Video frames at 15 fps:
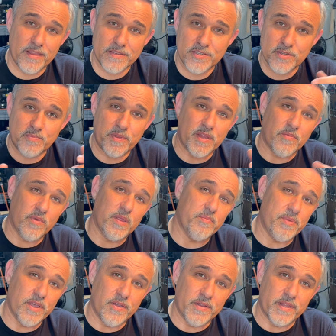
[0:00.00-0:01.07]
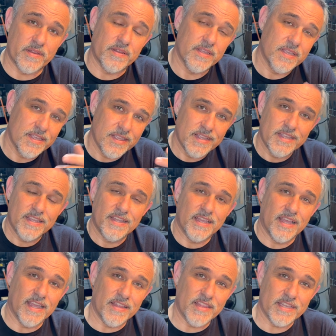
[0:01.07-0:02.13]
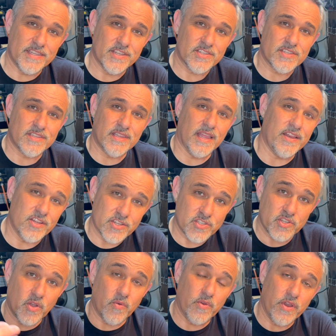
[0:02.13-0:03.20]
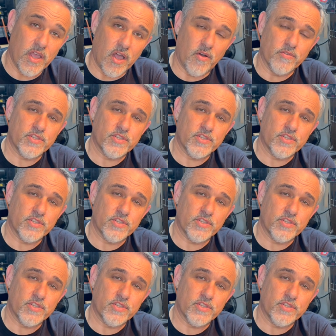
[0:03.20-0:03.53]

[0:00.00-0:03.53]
This has been rebuilt, and they just don't know.